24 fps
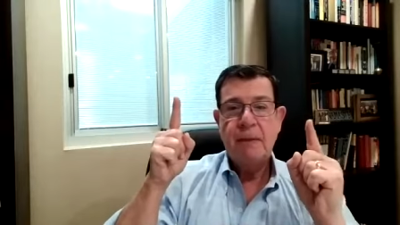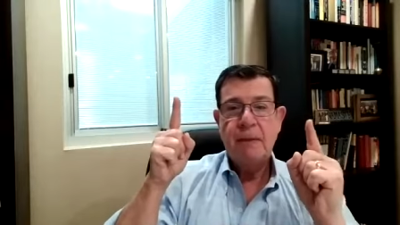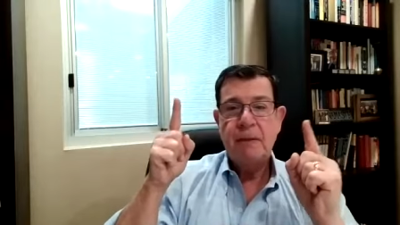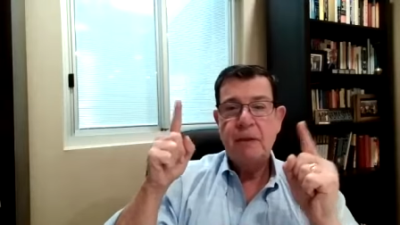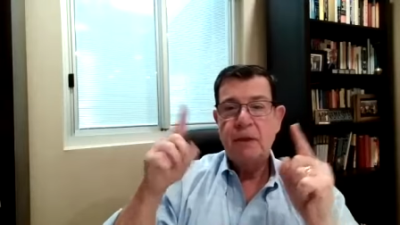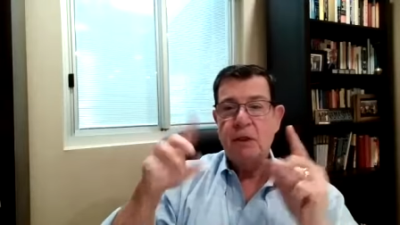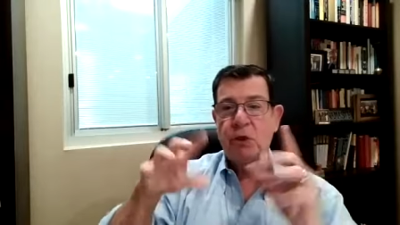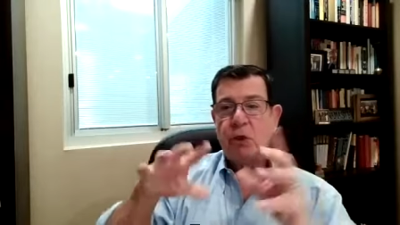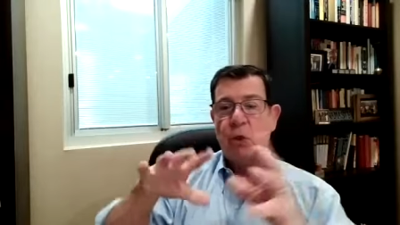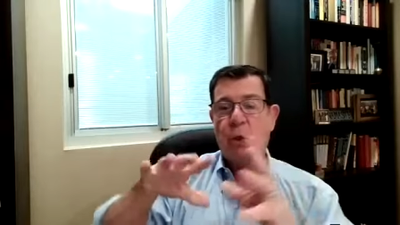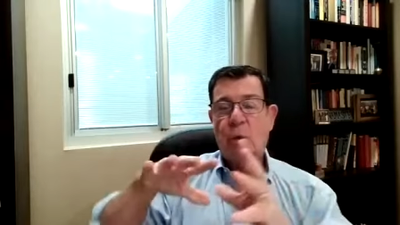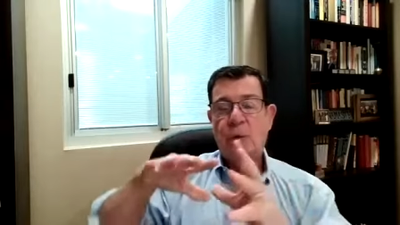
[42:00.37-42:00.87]
The
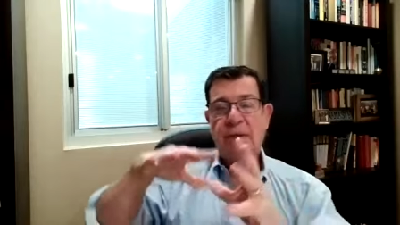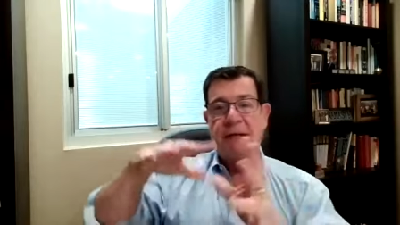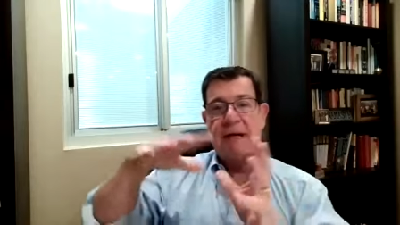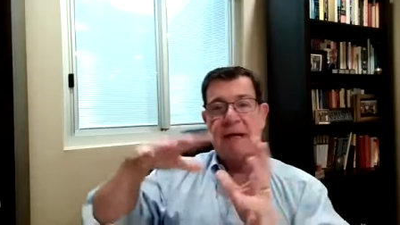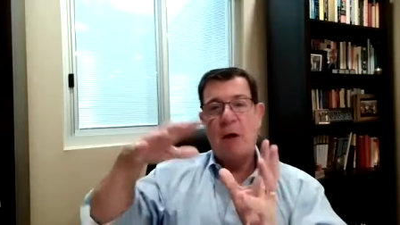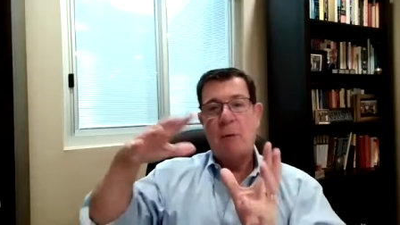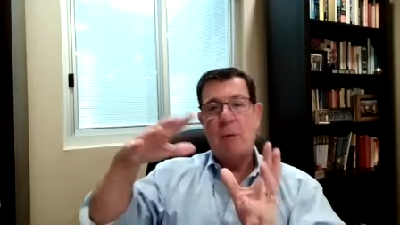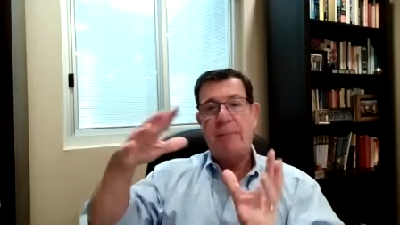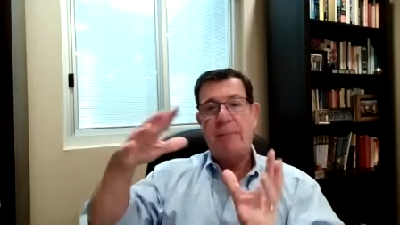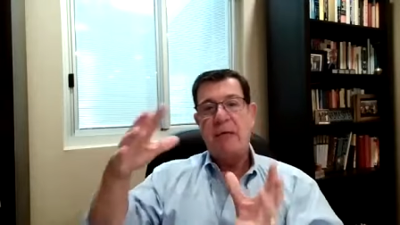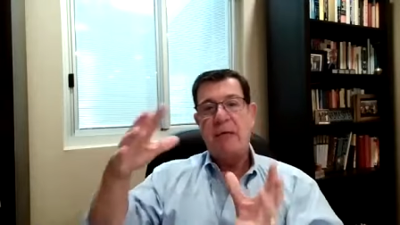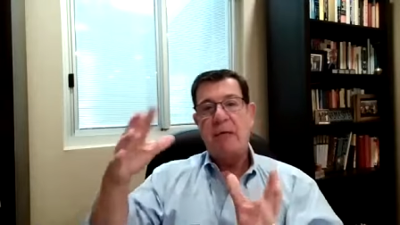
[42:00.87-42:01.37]
Torah
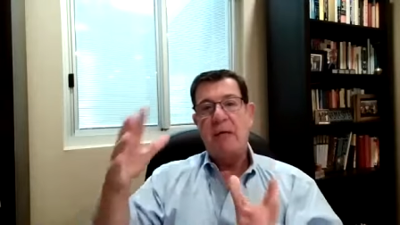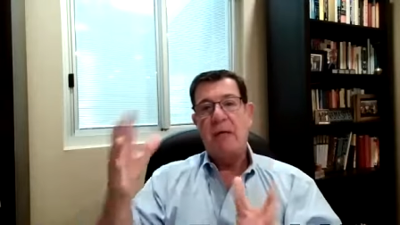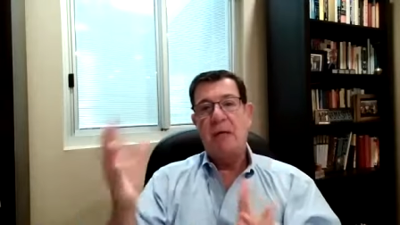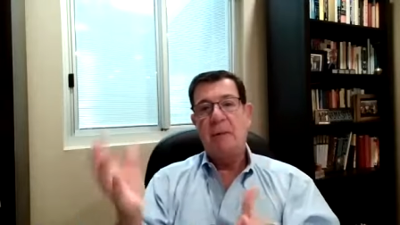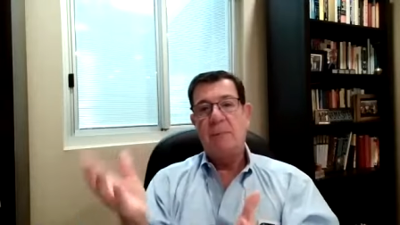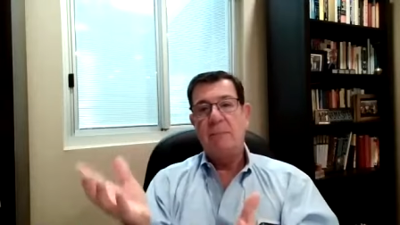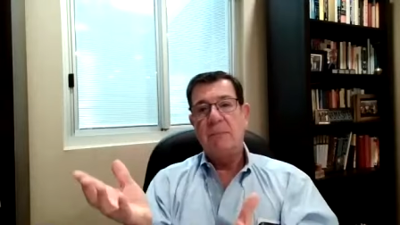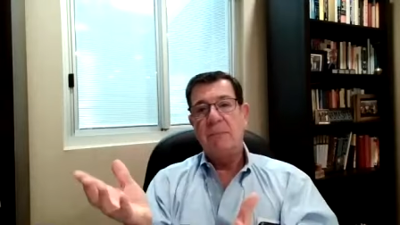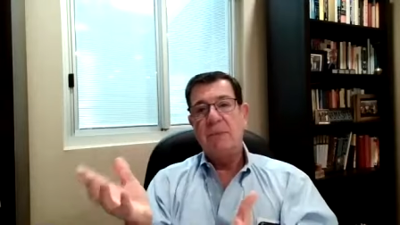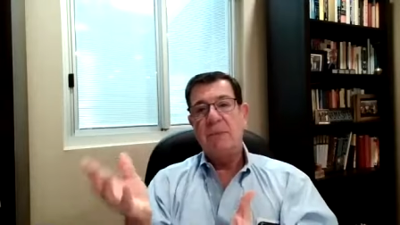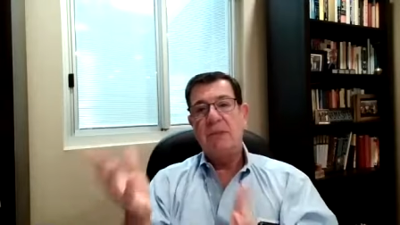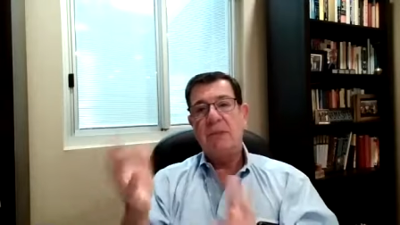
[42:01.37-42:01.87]
now
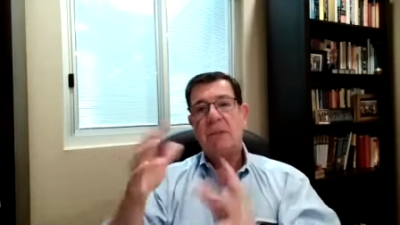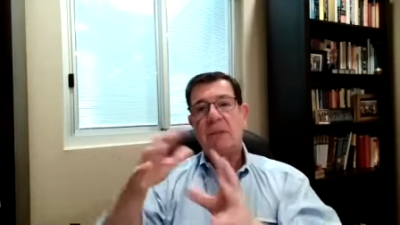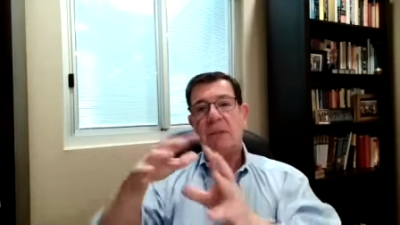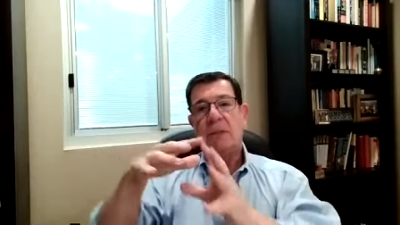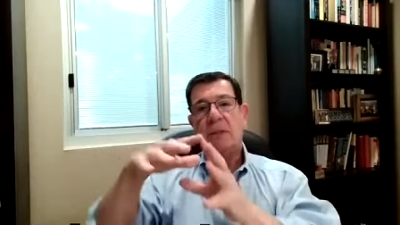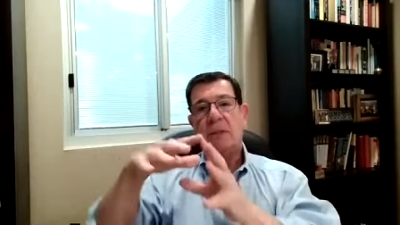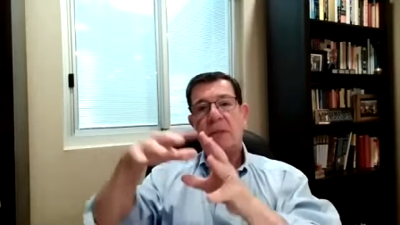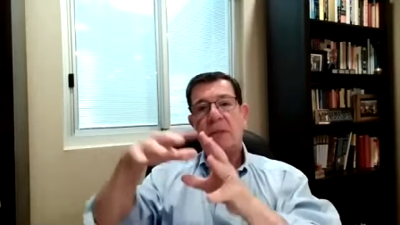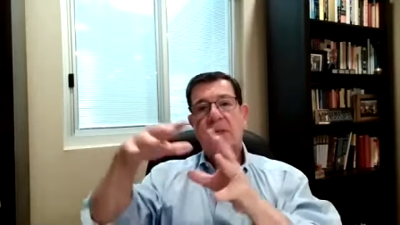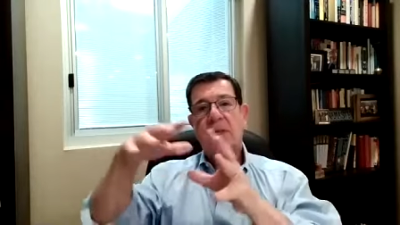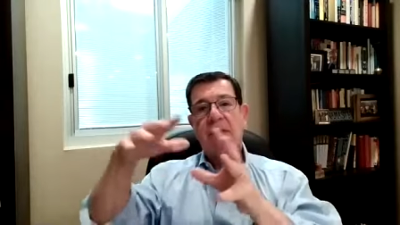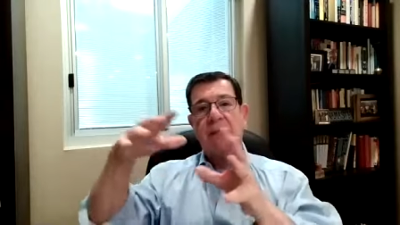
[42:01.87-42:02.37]
becomes
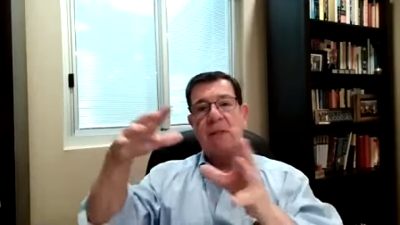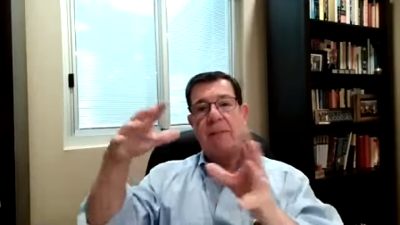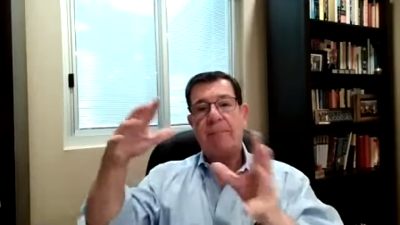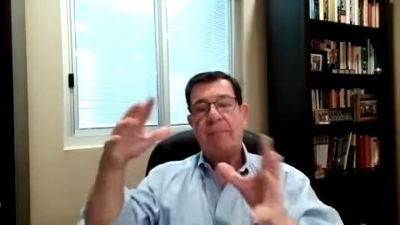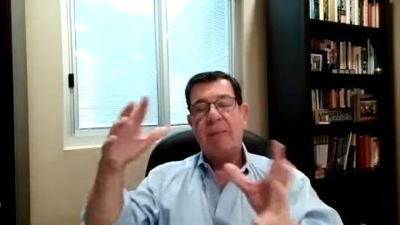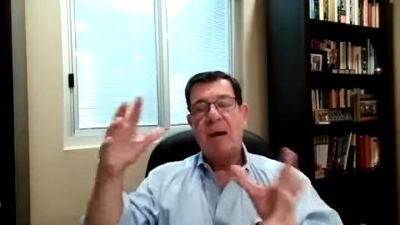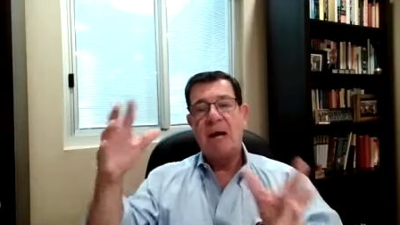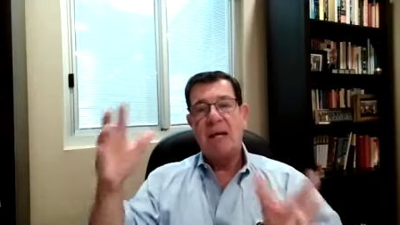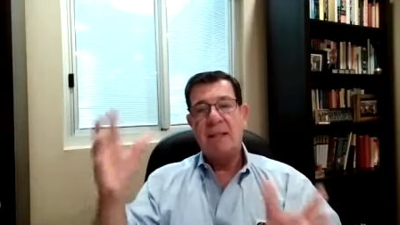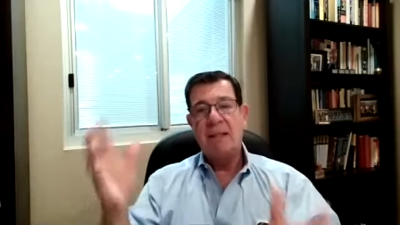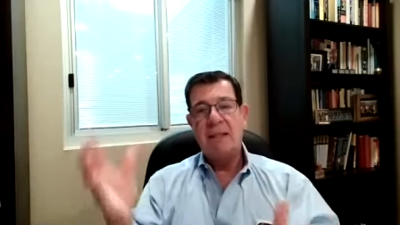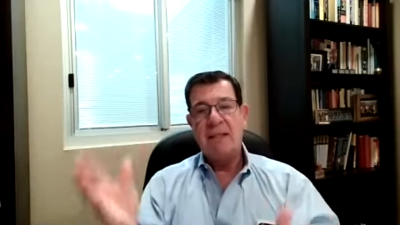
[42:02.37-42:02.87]
the
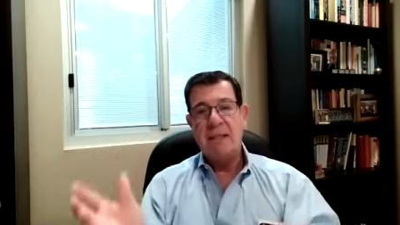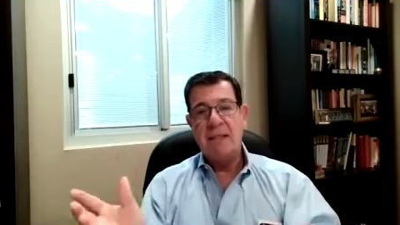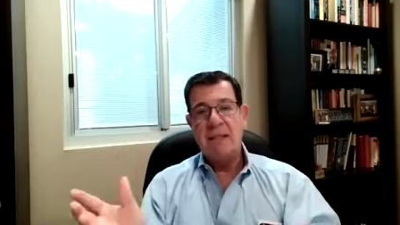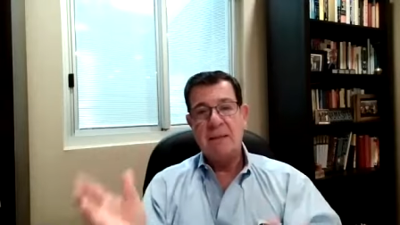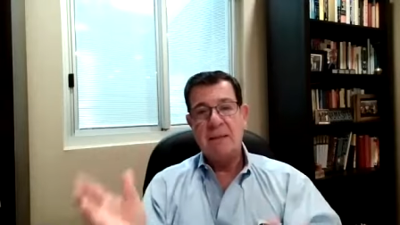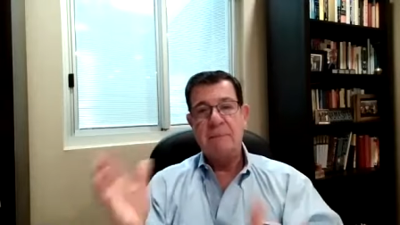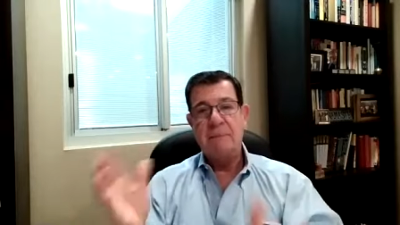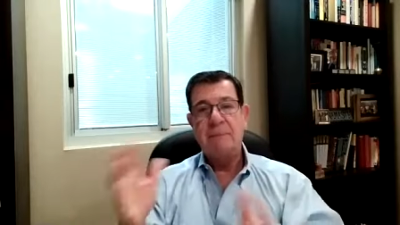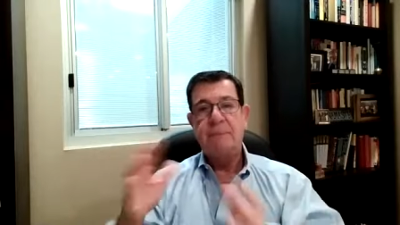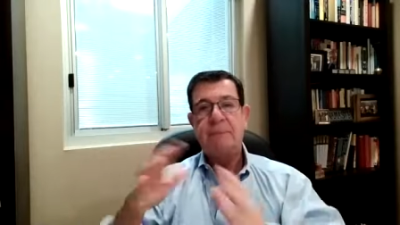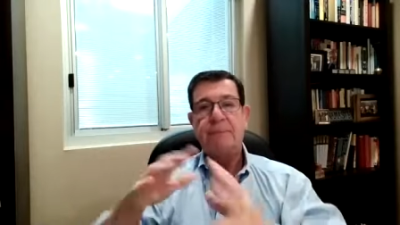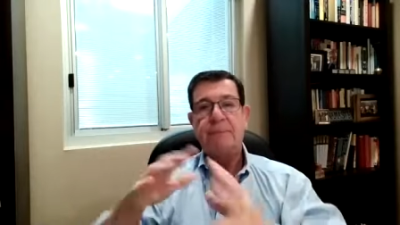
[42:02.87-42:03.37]
bonding